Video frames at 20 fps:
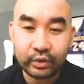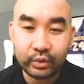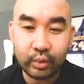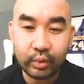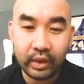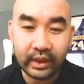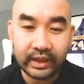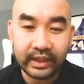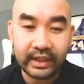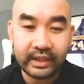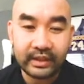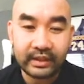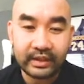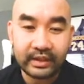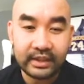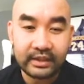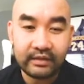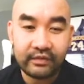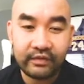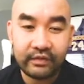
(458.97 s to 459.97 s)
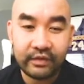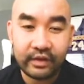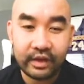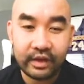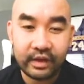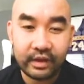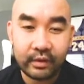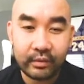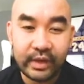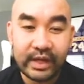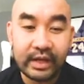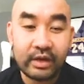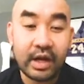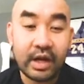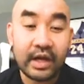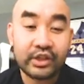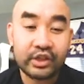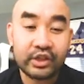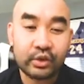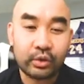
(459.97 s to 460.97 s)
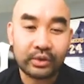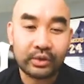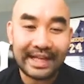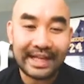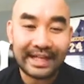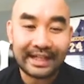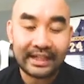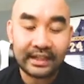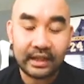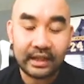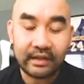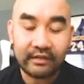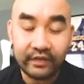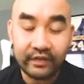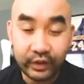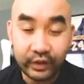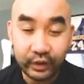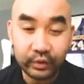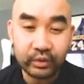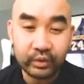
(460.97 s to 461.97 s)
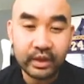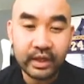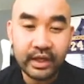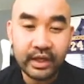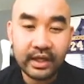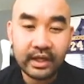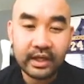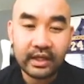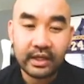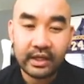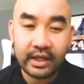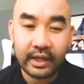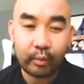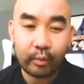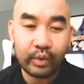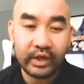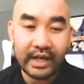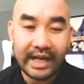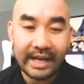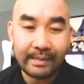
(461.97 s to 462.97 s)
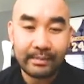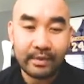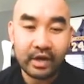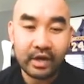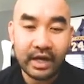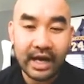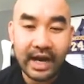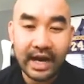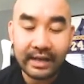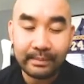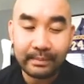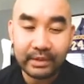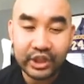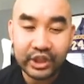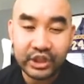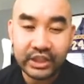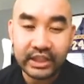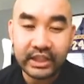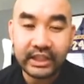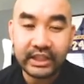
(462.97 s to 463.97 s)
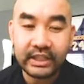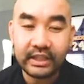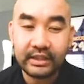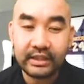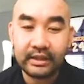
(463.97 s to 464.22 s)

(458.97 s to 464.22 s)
work in the radiological field, like with MRI machine,